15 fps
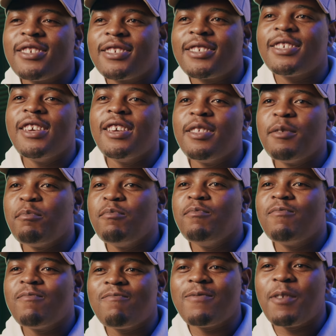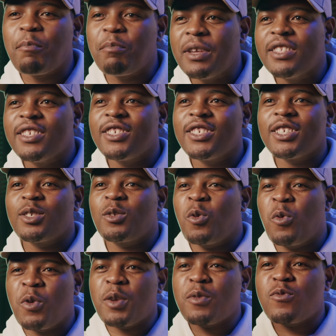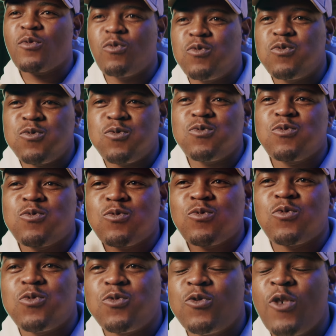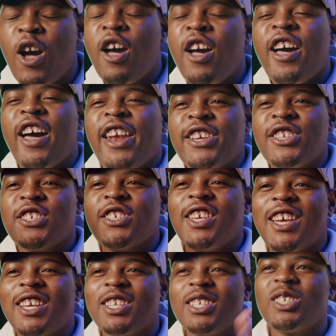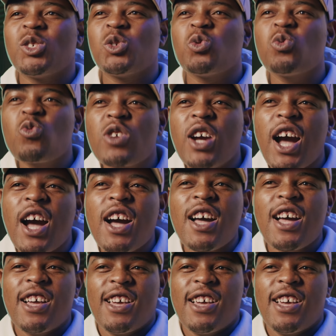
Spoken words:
I just hear the beat is just going and I just hear Suka.